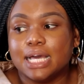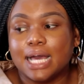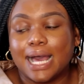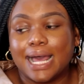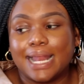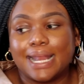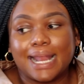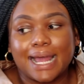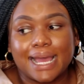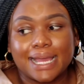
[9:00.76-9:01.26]

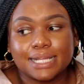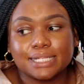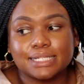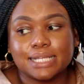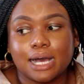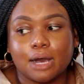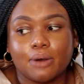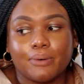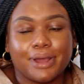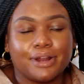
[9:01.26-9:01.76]
I liked
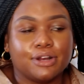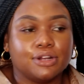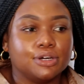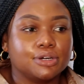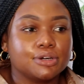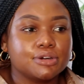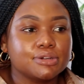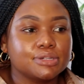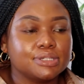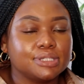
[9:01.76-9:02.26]
how I
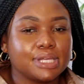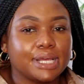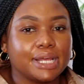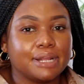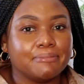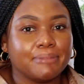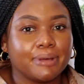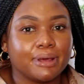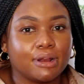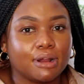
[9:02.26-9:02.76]
looked
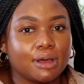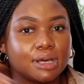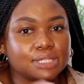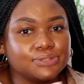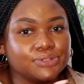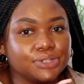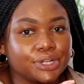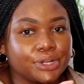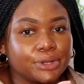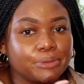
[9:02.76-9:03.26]
in my last
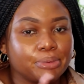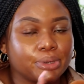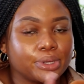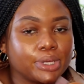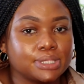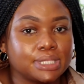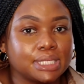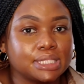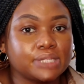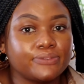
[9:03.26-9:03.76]
video
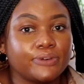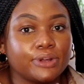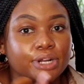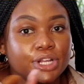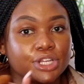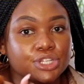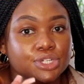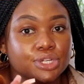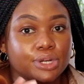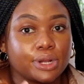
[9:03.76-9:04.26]
because that's the
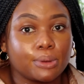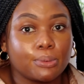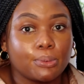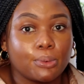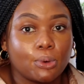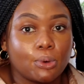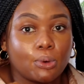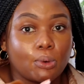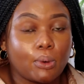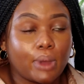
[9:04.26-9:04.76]
foundation I
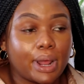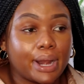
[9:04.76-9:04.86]
wore,